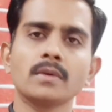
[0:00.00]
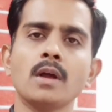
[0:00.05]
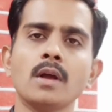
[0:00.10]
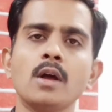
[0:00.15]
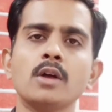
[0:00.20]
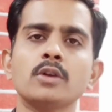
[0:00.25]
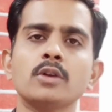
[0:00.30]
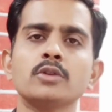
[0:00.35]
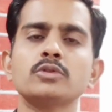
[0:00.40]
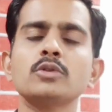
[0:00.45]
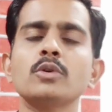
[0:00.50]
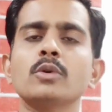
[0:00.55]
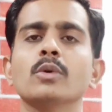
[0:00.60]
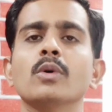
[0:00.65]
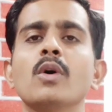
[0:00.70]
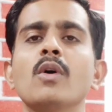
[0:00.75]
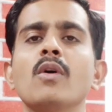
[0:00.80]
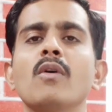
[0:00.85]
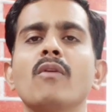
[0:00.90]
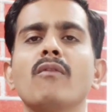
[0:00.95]

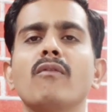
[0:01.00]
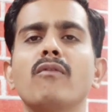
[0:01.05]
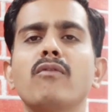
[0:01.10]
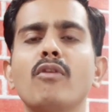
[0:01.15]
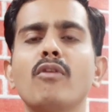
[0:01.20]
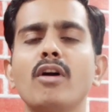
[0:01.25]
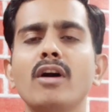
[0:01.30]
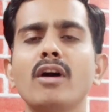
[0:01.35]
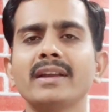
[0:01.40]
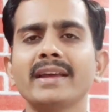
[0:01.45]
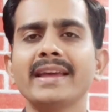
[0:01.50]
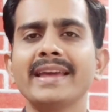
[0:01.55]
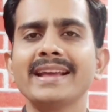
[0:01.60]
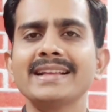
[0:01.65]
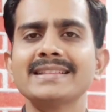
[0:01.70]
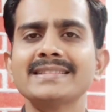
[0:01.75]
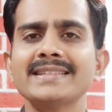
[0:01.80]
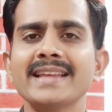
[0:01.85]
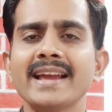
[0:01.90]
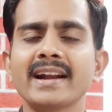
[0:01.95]
So, what
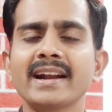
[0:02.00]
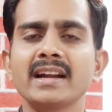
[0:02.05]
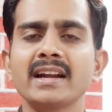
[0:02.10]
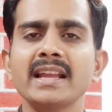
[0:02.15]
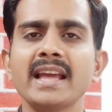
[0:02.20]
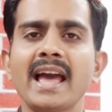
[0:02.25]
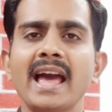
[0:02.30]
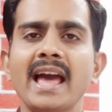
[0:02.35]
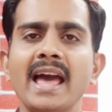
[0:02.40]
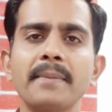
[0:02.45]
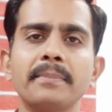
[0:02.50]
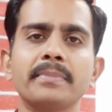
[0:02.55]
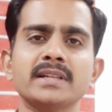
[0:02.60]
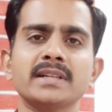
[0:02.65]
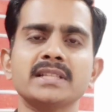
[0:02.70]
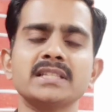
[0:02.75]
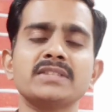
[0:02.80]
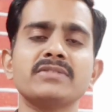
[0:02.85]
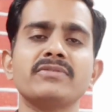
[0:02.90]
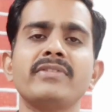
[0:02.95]
exactly
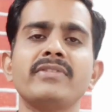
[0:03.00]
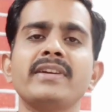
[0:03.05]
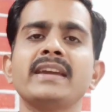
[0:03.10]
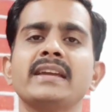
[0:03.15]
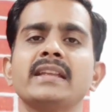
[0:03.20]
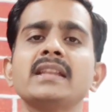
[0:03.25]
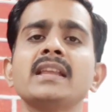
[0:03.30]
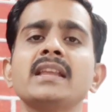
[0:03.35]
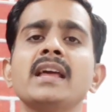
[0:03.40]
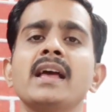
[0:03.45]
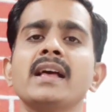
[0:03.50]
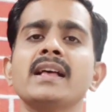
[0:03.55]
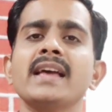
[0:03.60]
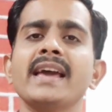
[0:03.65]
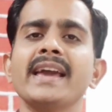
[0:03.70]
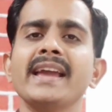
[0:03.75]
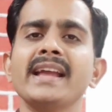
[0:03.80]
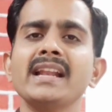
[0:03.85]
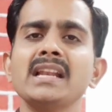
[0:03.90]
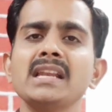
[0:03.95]
happens when
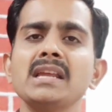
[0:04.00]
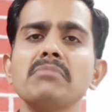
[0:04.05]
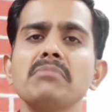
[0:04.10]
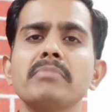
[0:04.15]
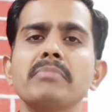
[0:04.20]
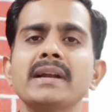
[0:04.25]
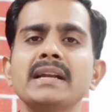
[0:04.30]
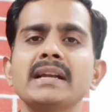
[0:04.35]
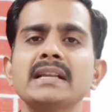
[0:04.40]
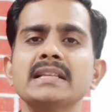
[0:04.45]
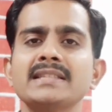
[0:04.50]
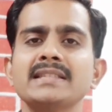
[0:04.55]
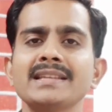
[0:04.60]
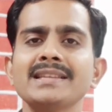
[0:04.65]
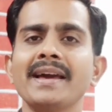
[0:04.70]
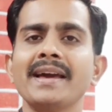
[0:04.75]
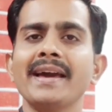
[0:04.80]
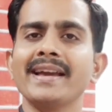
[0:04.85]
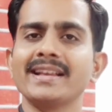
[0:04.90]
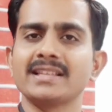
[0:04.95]
any
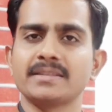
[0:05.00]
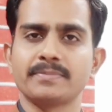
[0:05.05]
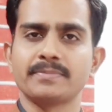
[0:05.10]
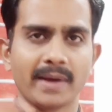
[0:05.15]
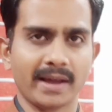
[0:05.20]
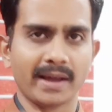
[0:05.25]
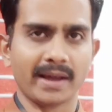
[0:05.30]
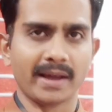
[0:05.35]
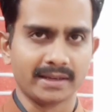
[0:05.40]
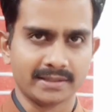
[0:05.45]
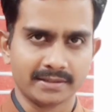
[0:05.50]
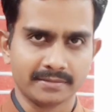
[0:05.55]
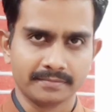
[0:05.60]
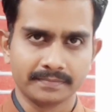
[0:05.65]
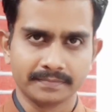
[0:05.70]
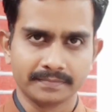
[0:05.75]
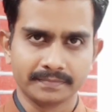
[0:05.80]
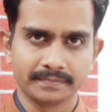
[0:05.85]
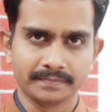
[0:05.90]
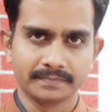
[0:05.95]
medicine expires?
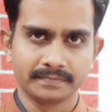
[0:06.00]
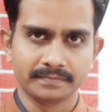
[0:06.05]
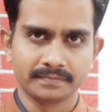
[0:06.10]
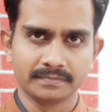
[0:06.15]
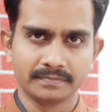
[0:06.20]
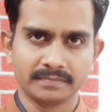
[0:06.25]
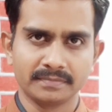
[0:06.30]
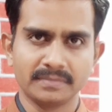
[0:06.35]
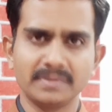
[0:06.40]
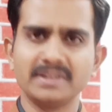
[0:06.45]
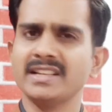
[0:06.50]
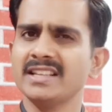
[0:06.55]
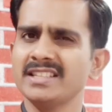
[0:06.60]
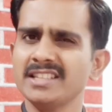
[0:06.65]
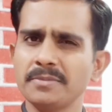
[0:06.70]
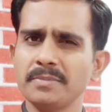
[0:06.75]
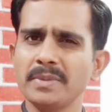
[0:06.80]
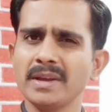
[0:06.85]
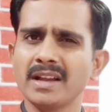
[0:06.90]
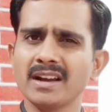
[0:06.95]
Does
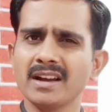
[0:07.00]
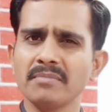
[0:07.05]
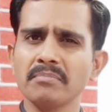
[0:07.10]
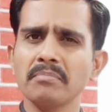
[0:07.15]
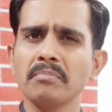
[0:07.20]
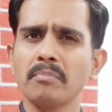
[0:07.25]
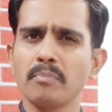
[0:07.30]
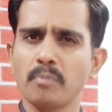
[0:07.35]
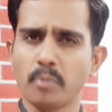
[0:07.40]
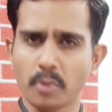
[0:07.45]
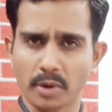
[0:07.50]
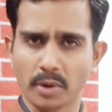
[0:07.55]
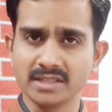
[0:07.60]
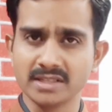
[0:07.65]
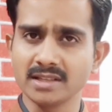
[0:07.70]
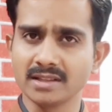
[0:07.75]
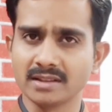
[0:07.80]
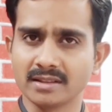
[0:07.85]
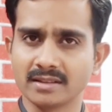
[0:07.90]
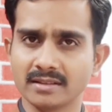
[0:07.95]
it become
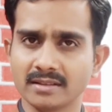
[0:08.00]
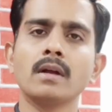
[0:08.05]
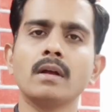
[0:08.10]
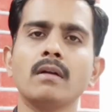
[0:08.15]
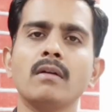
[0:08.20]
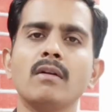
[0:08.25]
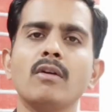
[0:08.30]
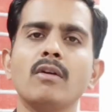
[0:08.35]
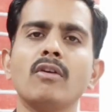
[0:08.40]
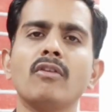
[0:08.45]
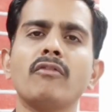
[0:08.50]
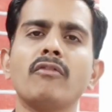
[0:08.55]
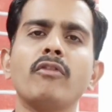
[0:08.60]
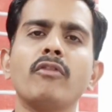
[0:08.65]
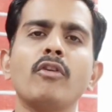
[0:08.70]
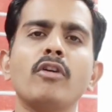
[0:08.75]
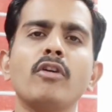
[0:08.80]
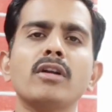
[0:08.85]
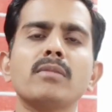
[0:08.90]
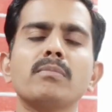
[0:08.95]
poison?
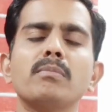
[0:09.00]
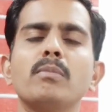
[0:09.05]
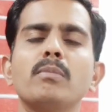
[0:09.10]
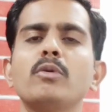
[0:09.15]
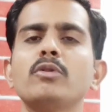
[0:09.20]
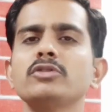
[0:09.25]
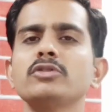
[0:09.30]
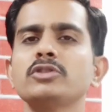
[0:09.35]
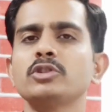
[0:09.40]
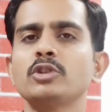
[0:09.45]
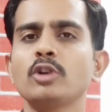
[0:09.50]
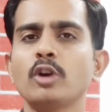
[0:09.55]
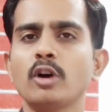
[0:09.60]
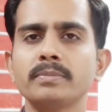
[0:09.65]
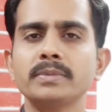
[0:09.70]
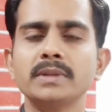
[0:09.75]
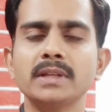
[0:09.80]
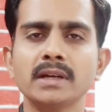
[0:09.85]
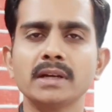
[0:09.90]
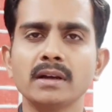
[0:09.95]
For most
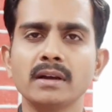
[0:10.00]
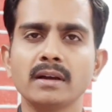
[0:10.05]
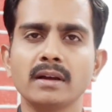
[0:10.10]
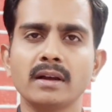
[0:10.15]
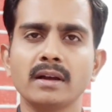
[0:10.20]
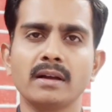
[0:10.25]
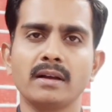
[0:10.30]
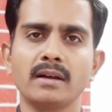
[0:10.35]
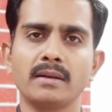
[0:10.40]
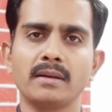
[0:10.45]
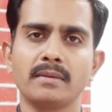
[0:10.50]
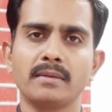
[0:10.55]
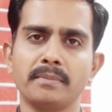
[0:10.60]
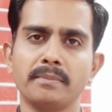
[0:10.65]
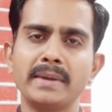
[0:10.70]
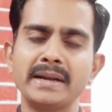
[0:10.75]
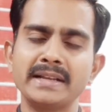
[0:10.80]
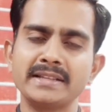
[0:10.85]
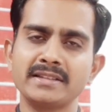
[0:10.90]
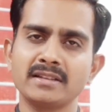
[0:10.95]
of the
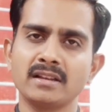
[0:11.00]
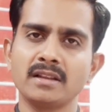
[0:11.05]
medicinal